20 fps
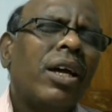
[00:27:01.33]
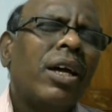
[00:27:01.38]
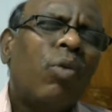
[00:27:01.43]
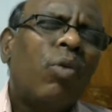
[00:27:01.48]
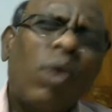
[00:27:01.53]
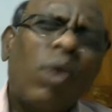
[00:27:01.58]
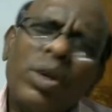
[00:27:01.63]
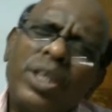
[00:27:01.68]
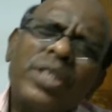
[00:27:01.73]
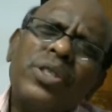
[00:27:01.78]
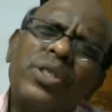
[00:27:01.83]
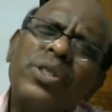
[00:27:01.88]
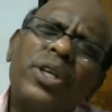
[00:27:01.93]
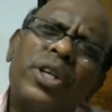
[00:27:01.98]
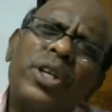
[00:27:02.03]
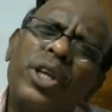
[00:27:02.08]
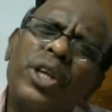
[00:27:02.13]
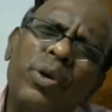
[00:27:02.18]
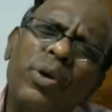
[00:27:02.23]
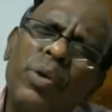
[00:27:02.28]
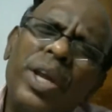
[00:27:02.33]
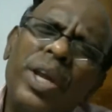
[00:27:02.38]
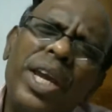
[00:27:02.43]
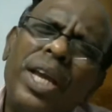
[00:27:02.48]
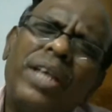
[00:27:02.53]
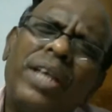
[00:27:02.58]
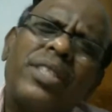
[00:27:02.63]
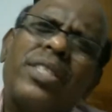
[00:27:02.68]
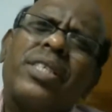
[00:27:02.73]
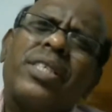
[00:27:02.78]
What is that
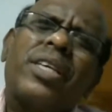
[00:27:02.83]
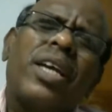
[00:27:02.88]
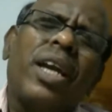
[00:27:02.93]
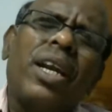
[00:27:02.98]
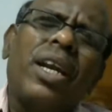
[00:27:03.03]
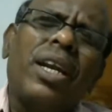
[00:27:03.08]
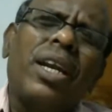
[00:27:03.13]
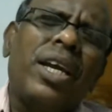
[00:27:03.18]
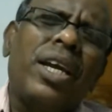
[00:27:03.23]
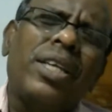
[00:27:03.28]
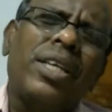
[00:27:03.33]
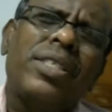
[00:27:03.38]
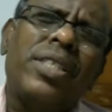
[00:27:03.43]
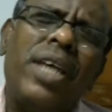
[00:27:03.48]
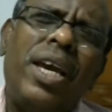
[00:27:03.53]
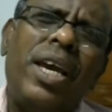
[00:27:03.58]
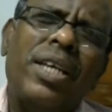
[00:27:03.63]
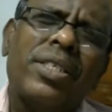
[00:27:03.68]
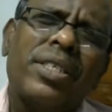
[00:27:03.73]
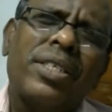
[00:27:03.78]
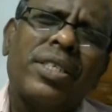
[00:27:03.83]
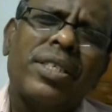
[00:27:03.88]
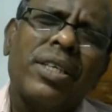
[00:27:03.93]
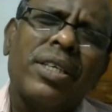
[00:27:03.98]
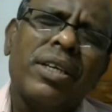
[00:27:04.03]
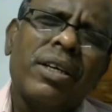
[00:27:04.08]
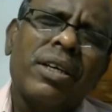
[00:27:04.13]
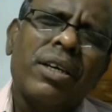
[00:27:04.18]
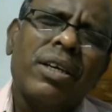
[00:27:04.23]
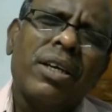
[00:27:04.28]
unique skill, he says,
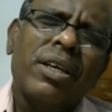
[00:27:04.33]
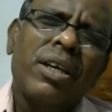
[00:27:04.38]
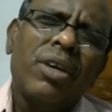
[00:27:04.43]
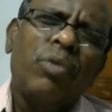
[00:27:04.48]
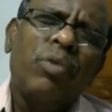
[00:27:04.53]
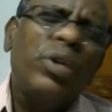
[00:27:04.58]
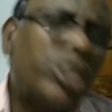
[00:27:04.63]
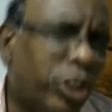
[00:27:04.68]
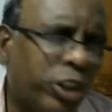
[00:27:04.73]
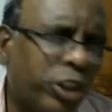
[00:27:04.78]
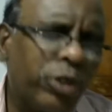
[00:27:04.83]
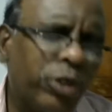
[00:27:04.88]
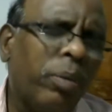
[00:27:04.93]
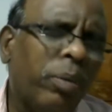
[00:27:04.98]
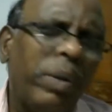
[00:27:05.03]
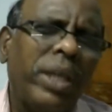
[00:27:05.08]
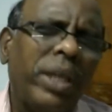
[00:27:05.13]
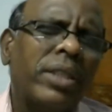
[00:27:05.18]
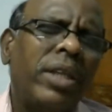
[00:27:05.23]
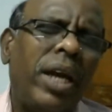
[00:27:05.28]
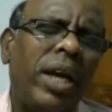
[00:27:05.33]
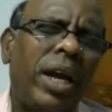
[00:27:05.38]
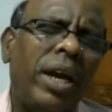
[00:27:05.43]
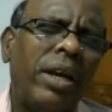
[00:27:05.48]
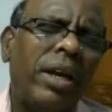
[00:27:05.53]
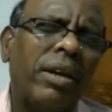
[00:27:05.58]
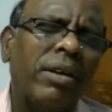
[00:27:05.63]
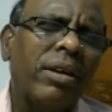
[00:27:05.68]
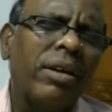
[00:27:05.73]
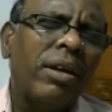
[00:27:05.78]
which should be
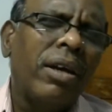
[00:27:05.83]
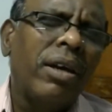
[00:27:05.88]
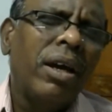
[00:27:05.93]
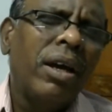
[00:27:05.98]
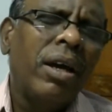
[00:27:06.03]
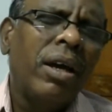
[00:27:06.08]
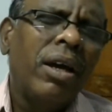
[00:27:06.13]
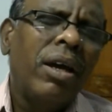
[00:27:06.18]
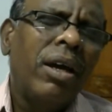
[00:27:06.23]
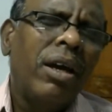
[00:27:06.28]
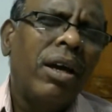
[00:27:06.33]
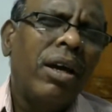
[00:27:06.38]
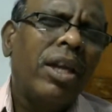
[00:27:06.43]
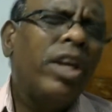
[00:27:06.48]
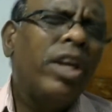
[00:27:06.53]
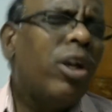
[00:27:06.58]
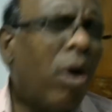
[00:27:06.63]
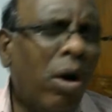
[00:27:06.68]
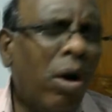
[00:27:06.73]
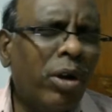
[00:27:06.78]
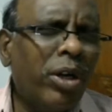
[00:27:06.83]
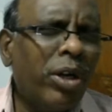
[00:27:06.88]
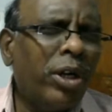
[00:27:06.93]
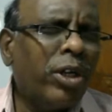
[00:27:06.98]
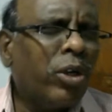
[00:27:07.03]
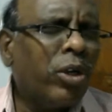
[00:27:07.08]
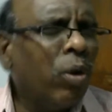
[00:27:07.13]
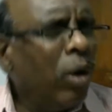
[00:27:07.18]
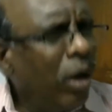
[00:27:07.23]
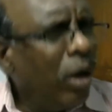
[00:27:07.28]
there in order
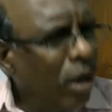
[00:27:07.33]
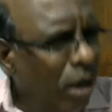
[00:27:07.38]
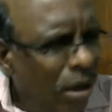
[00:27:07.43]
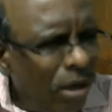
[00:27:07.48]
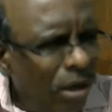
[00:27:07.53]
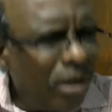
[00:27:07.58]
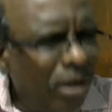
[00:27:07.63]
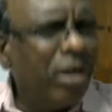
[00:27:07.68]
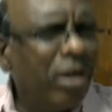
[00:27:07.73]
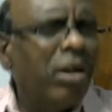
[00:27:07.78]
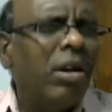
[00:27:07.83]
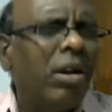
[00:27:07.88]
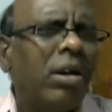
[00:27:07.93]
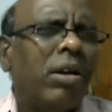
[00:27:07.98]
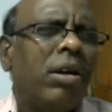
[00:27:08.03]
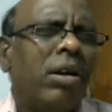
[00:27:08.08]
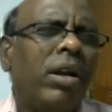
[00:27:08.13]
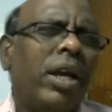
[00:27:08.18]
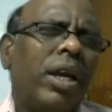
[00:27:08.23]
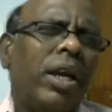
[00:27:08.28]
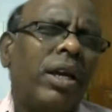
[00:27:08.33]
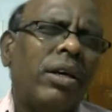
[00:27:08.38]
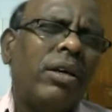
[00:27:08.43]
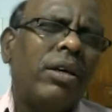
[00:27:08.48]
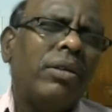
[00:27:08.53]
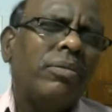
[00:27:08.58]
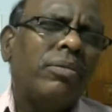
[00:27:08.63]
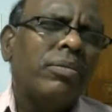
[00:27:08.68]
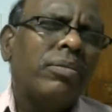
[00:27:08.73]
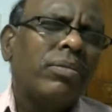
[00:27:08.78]
to learn learning,
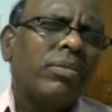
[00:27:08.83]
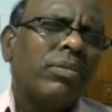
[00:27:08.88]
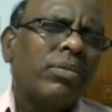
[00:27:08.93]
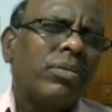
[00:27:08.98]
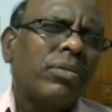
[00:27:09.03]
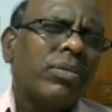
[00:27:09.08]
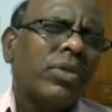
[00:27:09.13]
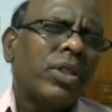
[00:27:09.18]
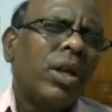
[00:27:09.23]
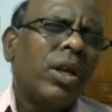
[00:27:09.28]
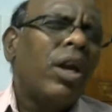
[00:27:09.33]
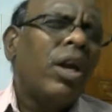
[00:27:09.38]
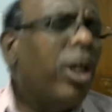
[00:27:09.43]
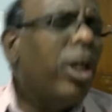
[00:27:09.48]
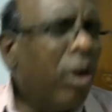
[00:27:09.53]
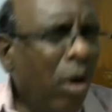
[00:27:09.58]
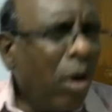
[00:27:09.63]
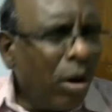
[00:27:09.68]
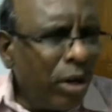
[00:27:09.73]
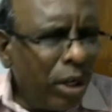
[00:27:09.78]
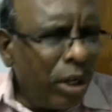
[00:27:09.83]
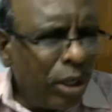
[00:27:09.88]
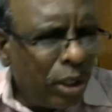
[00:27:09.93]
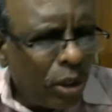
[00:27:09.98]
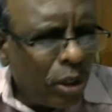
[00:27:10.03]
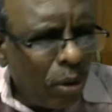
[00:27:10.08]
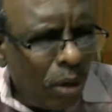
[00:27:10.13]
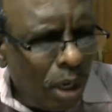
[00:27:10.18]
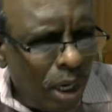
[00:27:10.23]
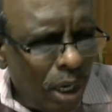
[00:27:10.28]
in order
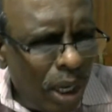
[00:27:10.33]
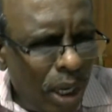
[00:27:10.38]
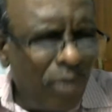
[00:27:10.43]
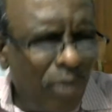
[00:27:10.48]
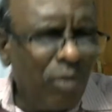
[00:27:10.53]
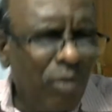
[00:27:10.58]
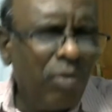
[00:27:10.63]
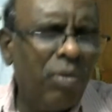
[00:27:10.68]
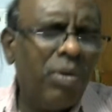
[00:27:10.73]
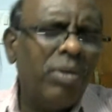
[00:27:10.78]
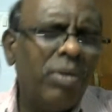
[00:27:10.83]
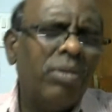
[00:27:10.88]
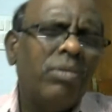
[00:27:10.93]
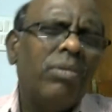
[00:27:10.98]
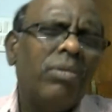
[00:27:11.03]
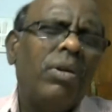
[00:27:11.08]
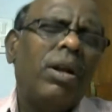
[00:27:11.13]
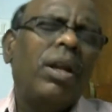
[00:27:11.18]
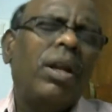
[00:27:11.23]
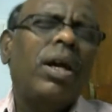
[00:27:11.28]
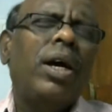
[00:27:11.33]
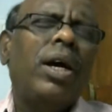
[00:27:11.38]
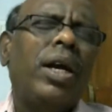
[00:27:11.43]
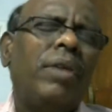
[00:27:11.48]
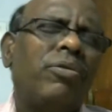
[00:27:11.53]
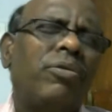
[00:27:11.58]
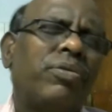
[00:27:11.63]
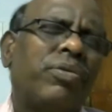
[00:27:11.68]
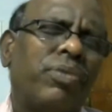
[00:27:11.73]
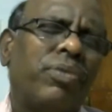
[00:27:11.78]
to live
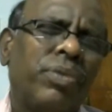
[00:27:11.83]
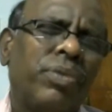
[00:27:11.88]
life?